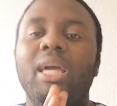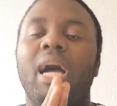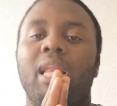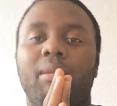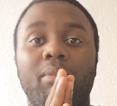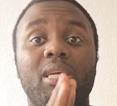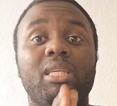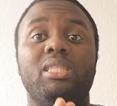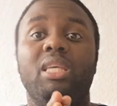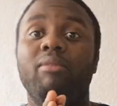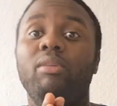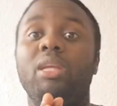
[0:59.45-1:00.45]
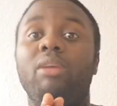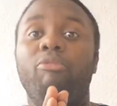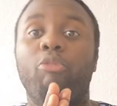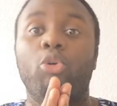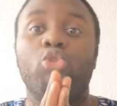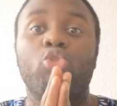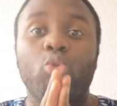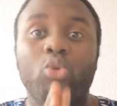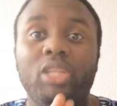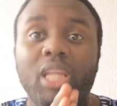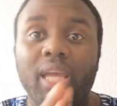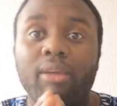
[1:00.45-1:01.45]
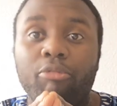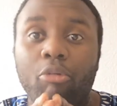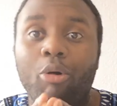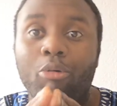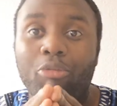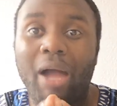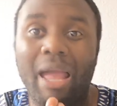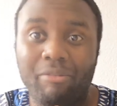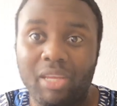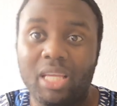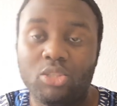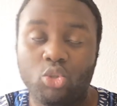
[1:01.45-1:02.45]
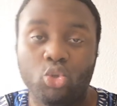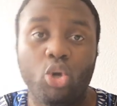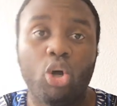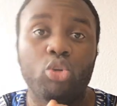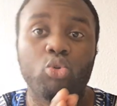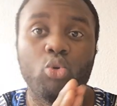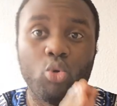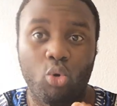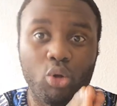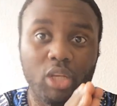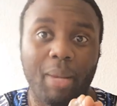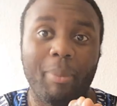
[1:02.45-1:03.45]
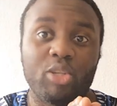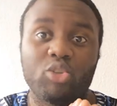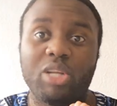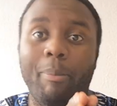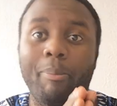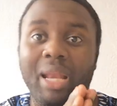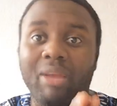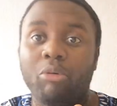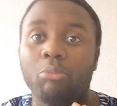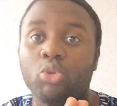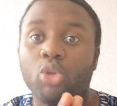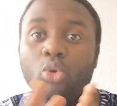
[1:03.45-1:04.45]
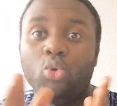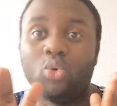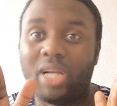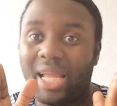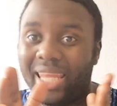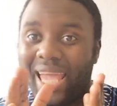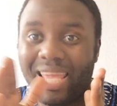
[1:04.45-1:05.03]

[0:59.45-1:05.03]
And it means even if for 2, 3, 4, 5 days you don't go on that particular platform, you don't look at